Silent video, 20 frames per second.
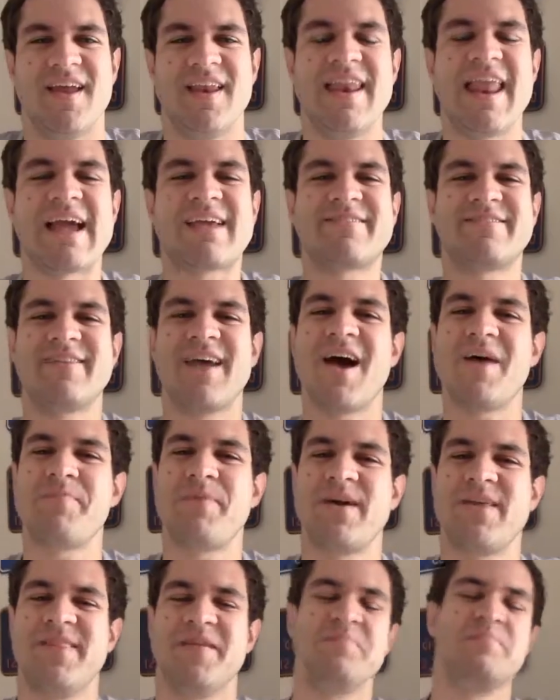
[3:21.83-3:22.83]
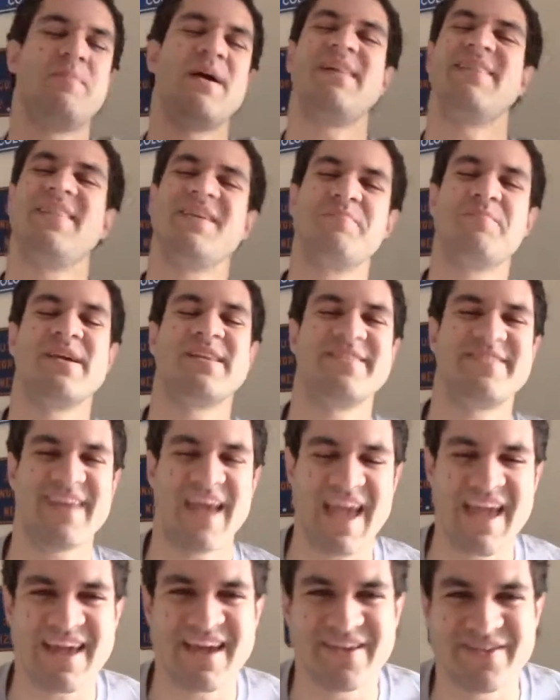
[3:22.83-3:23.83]
Next up, the Bentley
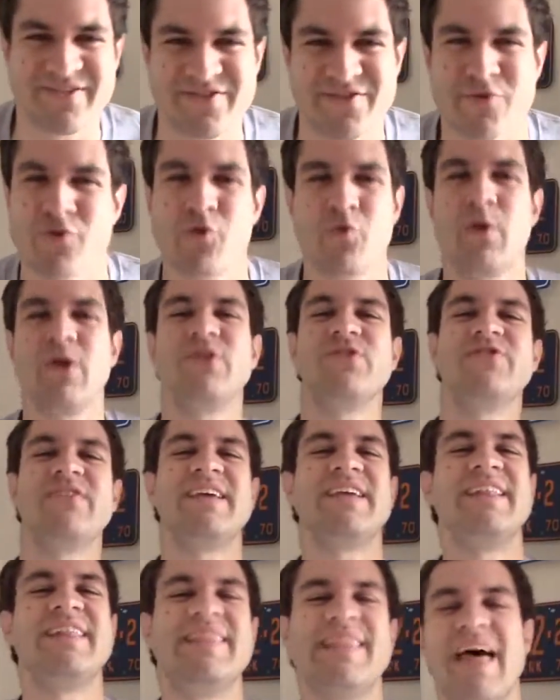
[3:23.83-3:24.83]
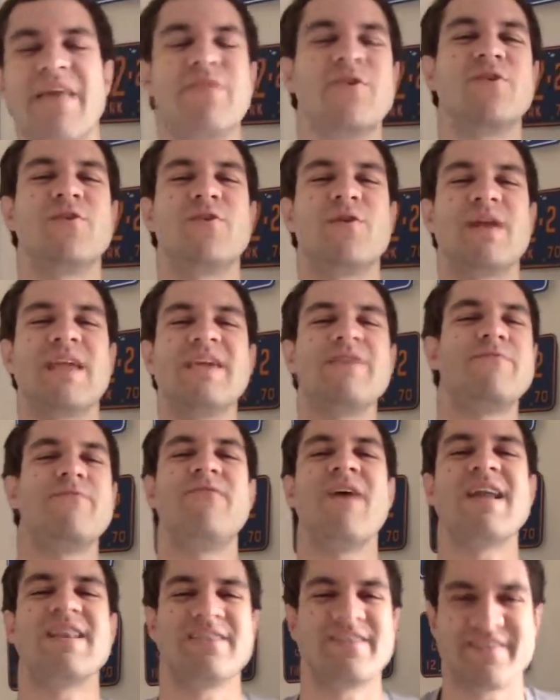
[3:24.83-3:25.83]
Bentega's quilted leather
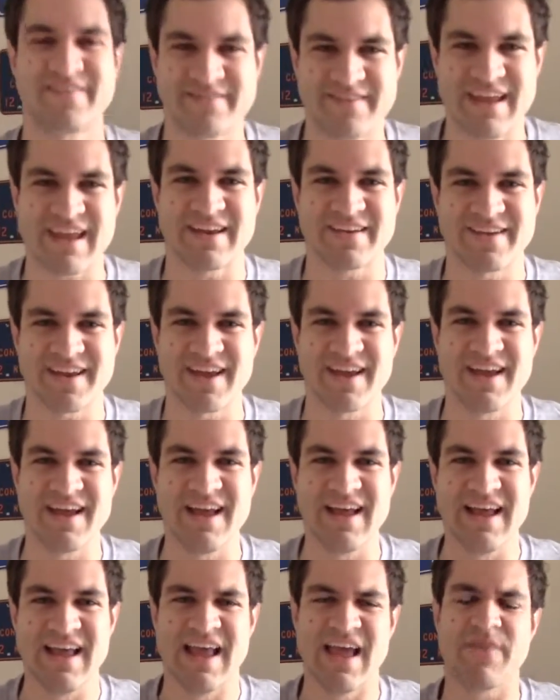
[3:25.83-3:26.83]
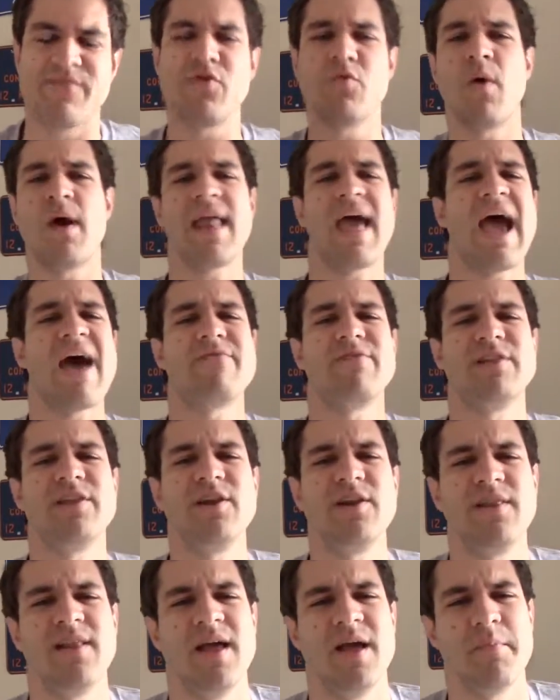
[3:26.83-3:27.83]
event seat. If you want to have a
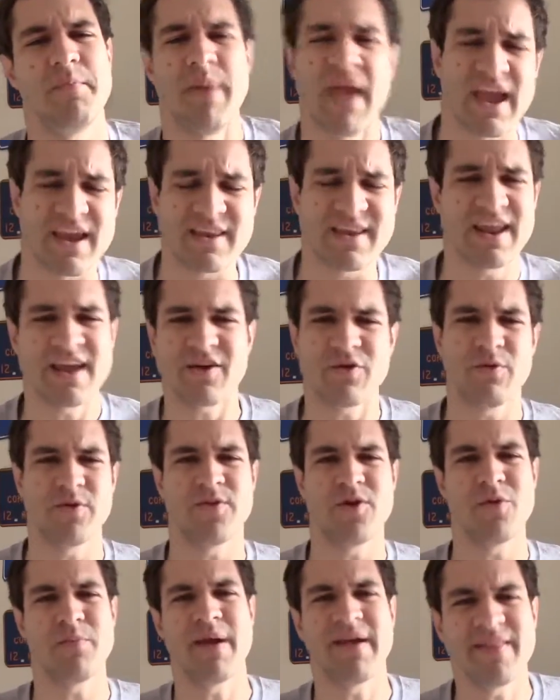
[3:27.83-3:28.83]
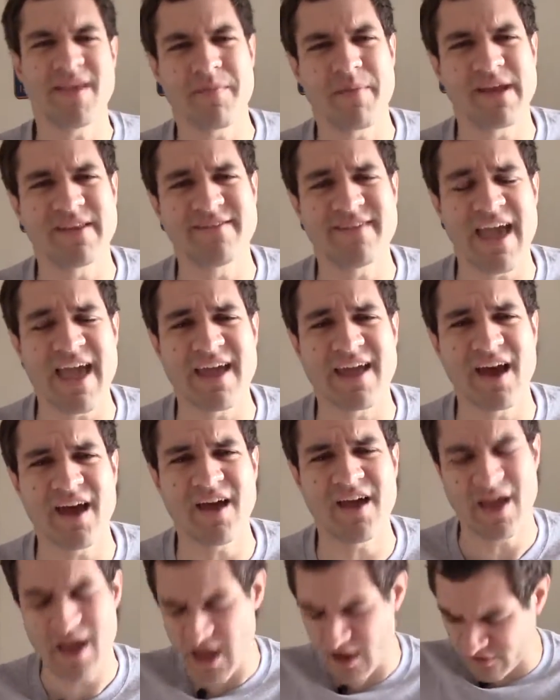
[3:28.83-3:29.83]
little picnic with your Bentley
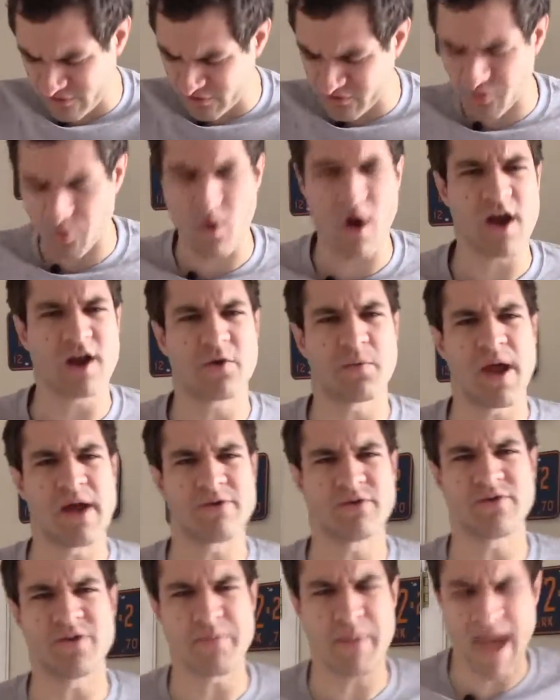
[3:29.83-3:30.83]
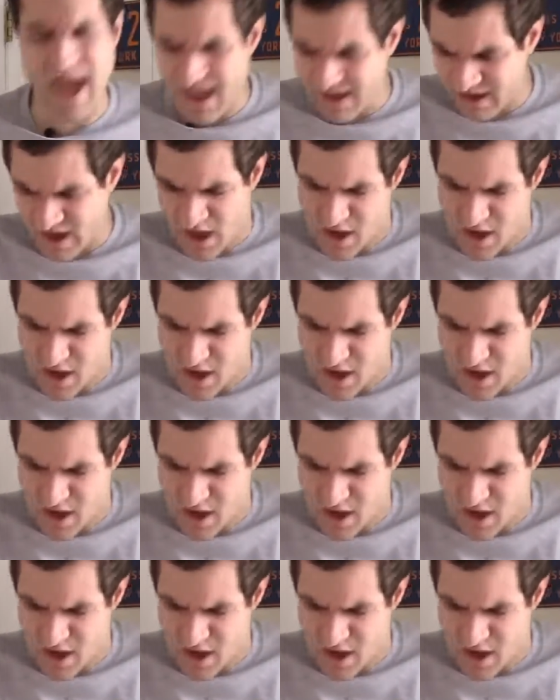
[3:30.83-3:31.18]
Bentayga, just walk around to the back,